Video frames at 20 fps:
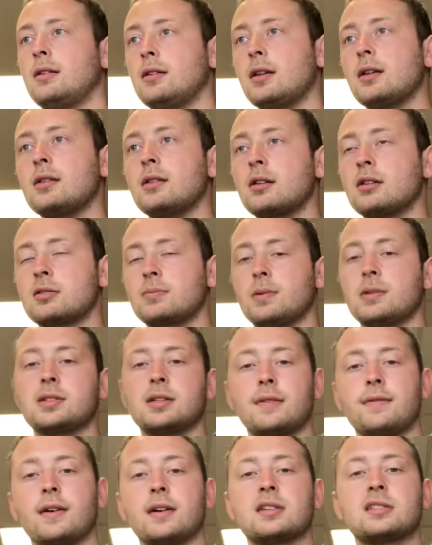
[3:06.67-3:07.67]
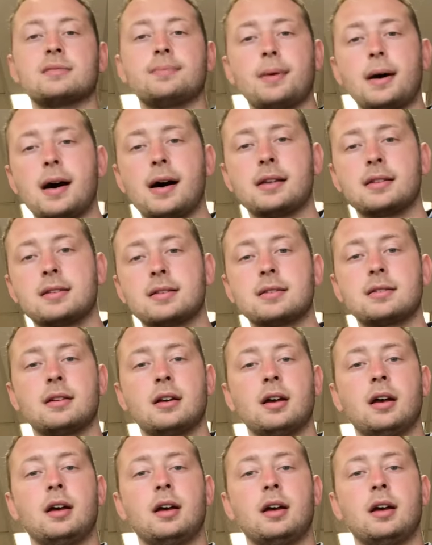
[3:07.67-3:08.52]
in their specific spots